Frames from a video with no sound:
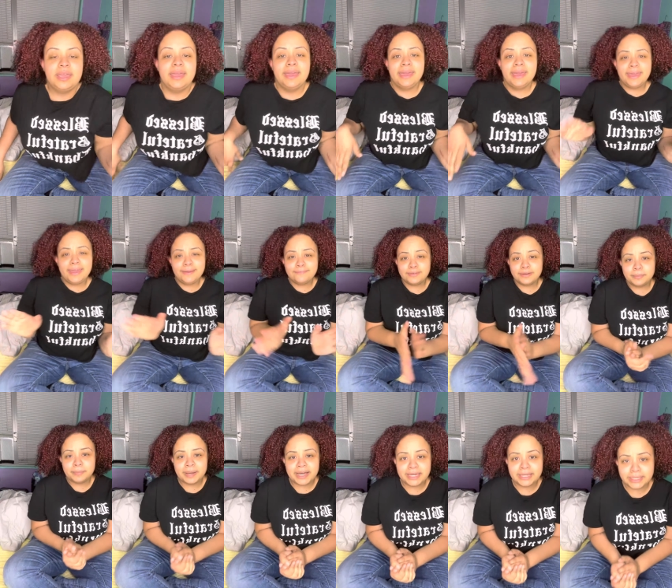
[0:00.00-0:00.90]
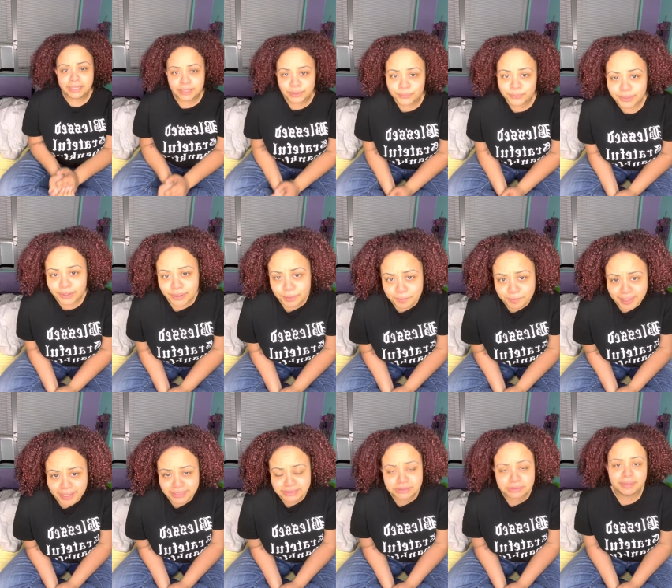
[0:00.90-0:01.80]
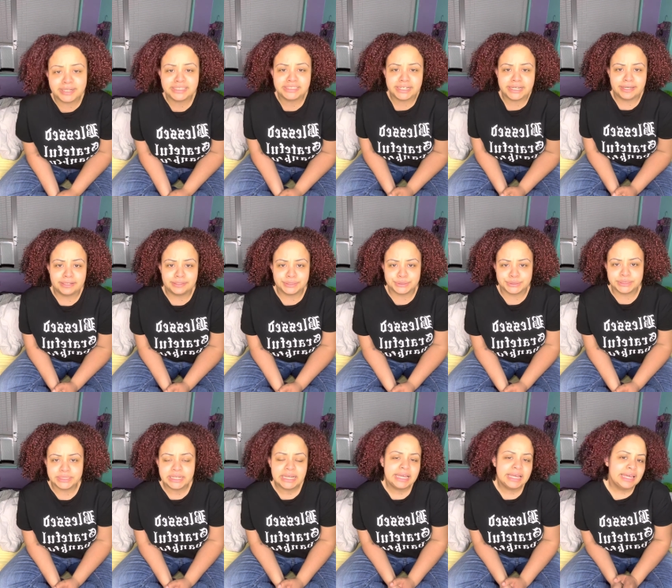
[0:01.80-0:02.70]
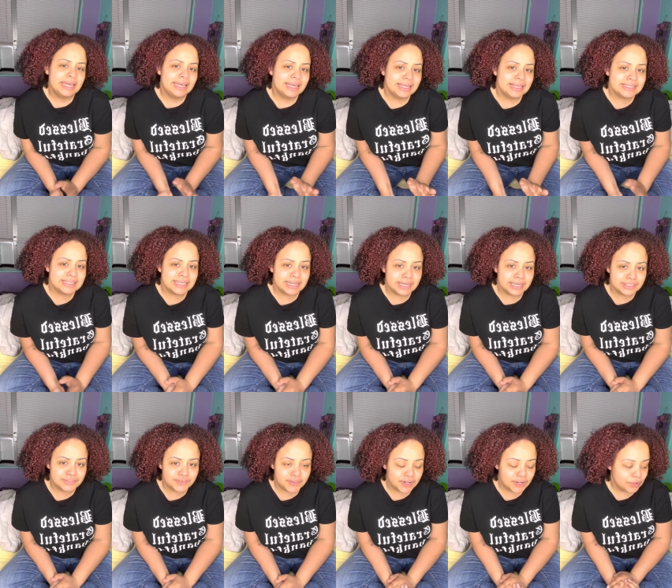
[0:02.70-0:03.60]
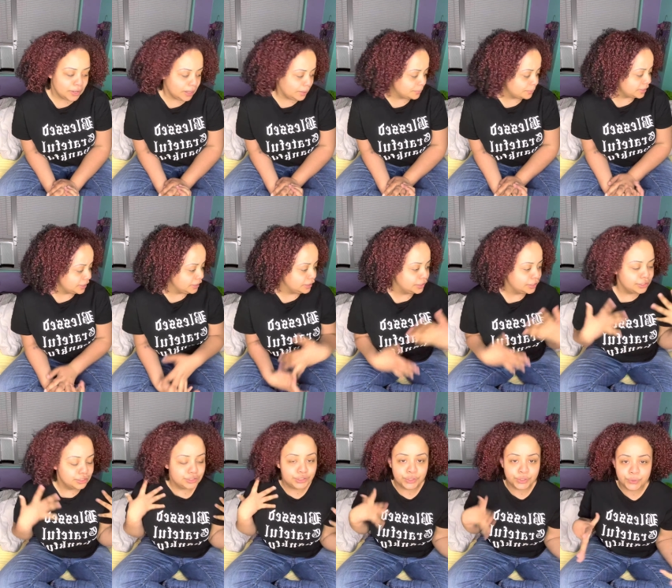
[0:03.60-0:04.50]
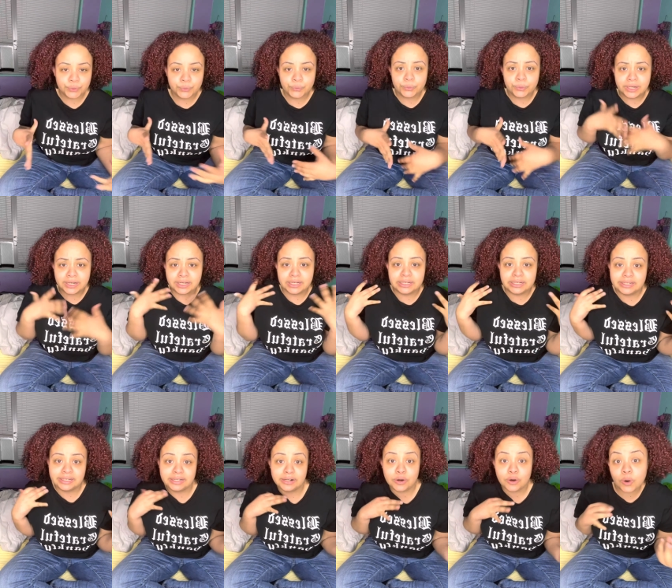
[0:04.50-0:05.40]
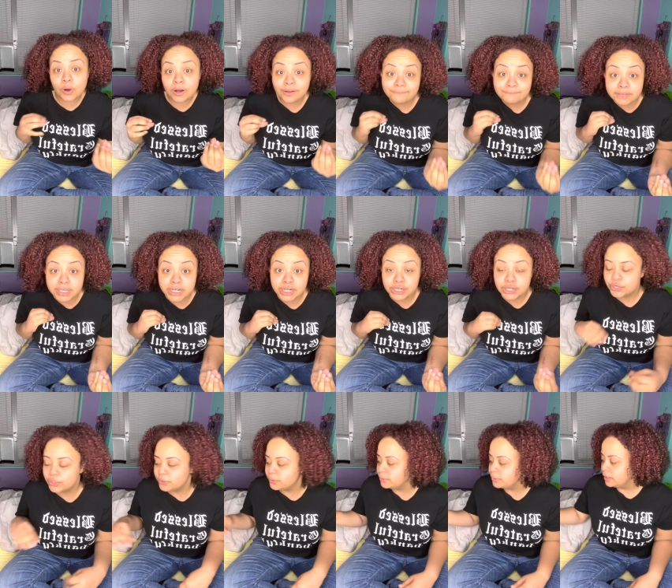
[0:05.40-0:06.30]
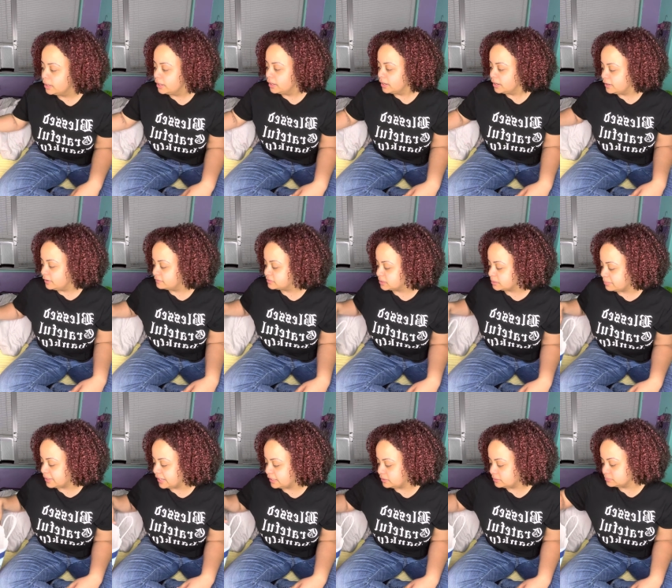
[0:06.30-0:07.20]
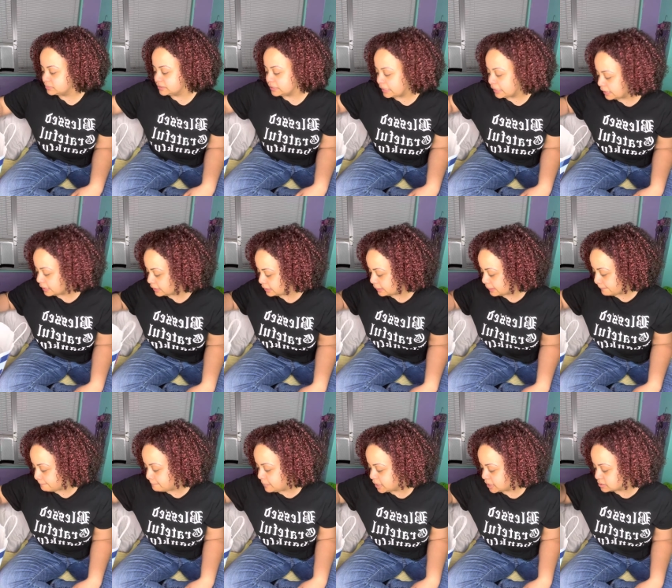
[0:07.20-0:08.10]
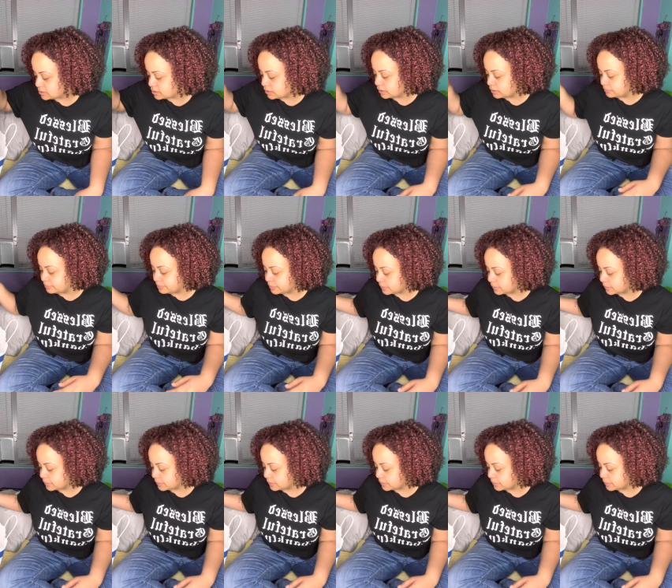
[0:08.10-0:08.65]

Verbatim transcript: Hey everybody, welcome back to my channel. In today's video I wanted to do a haul video of some items that I picked up